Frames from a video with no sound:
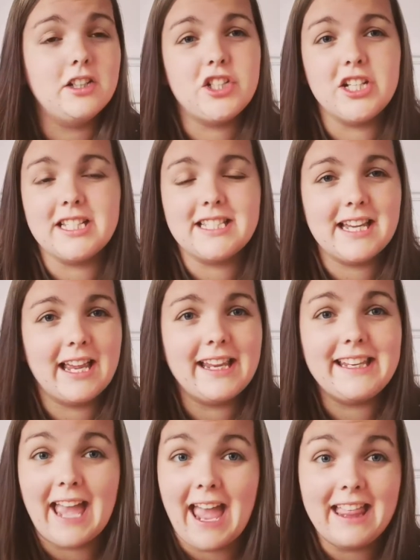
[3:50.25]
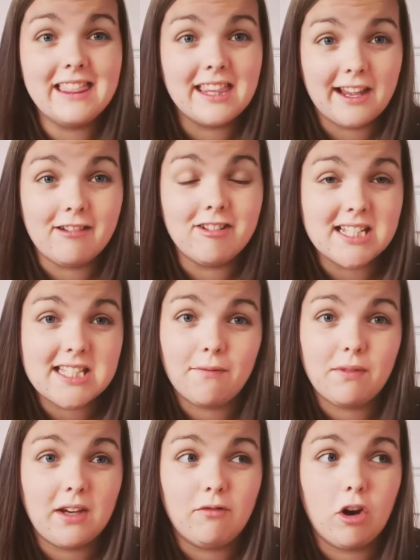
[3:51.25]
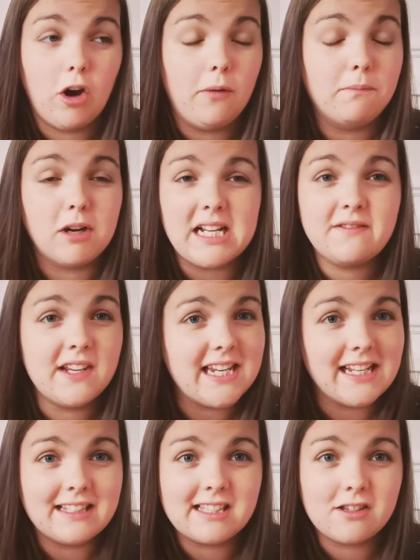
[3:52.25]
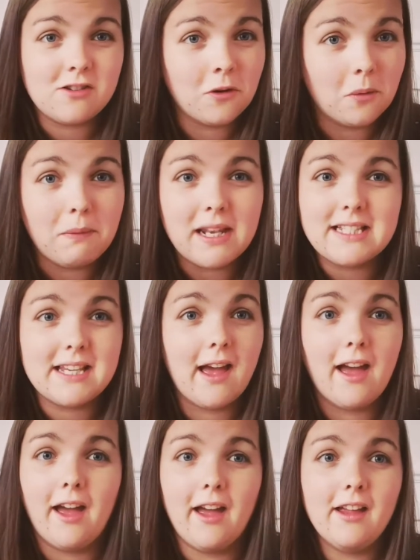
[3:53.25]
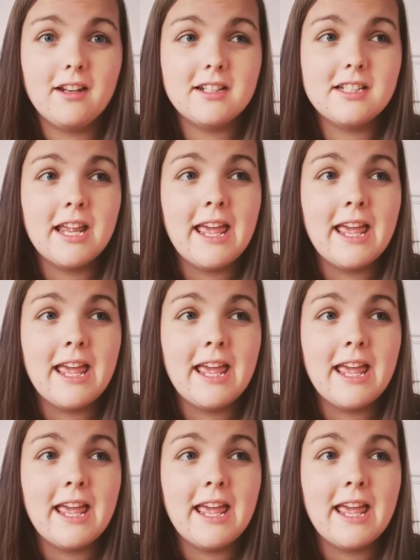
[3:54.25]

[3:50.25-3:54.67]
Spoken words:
there is something wrong. Breastfeeding is not meant to hurt.